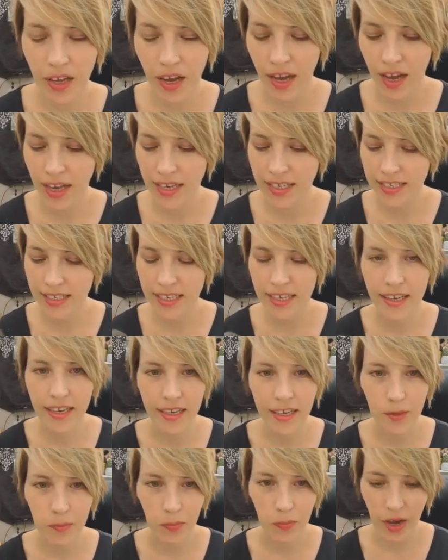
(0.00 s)
idea
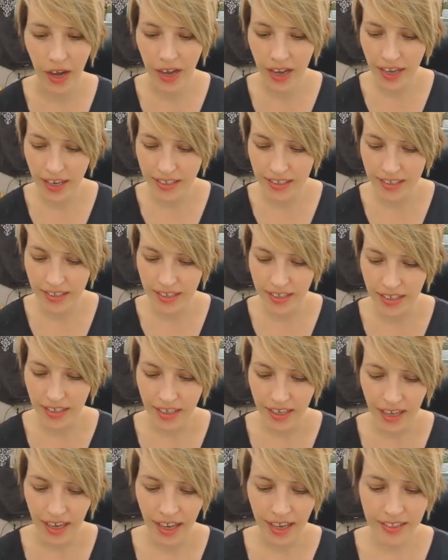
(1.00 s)
in mind,
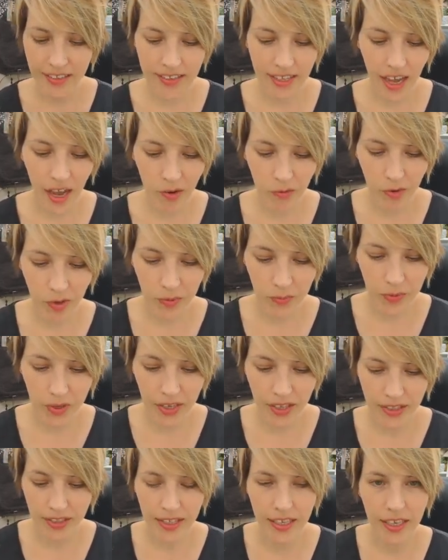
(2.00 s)
and that will
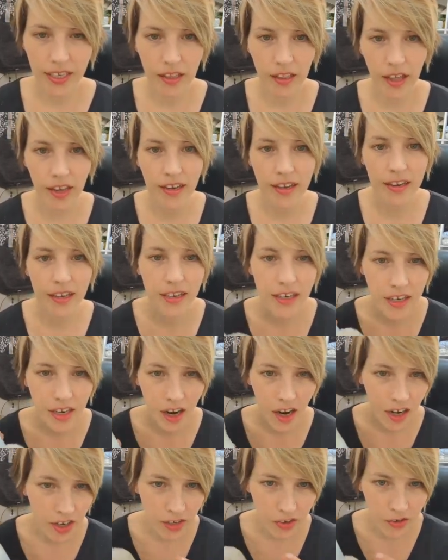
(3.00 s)
be the London
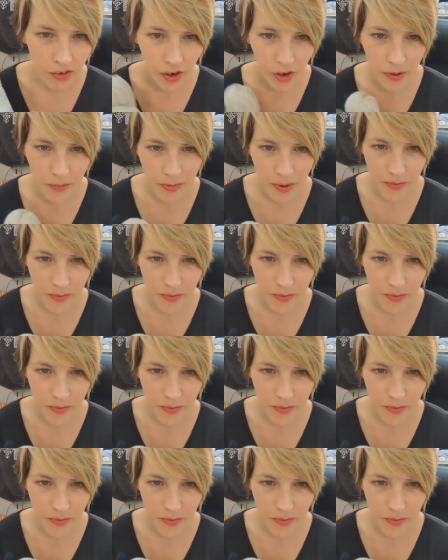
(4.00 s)
Yarn Crawl